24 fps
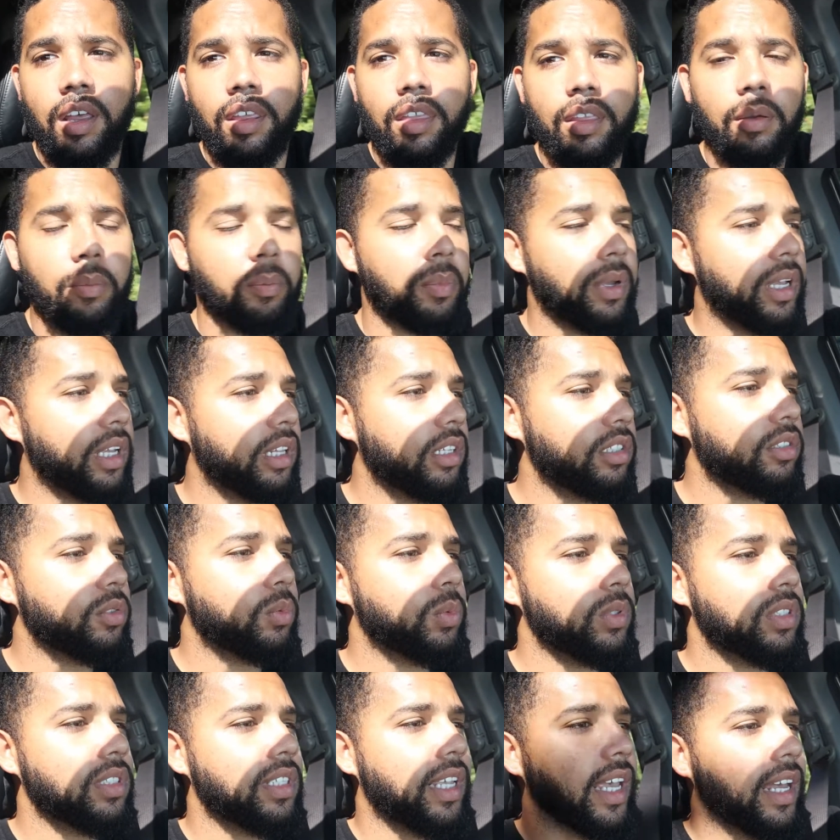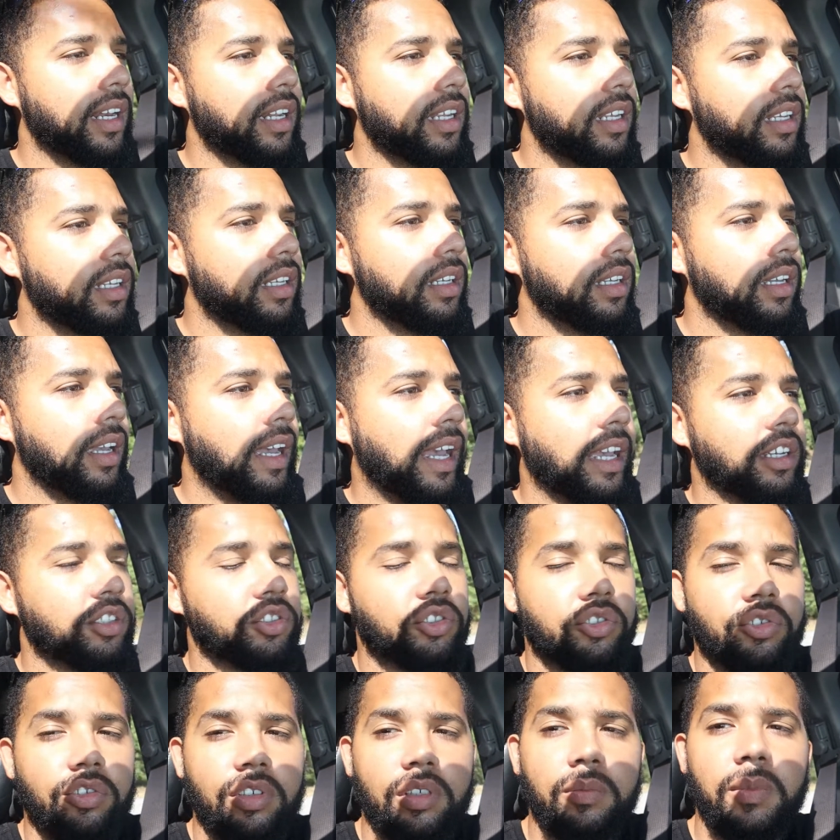The build was getting
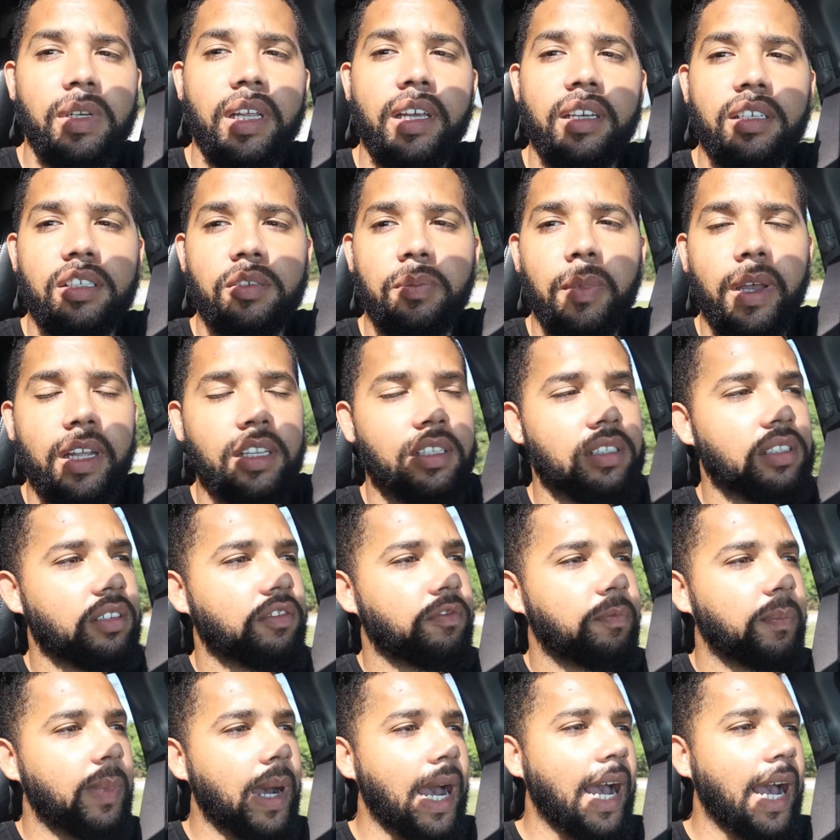extremely expensive,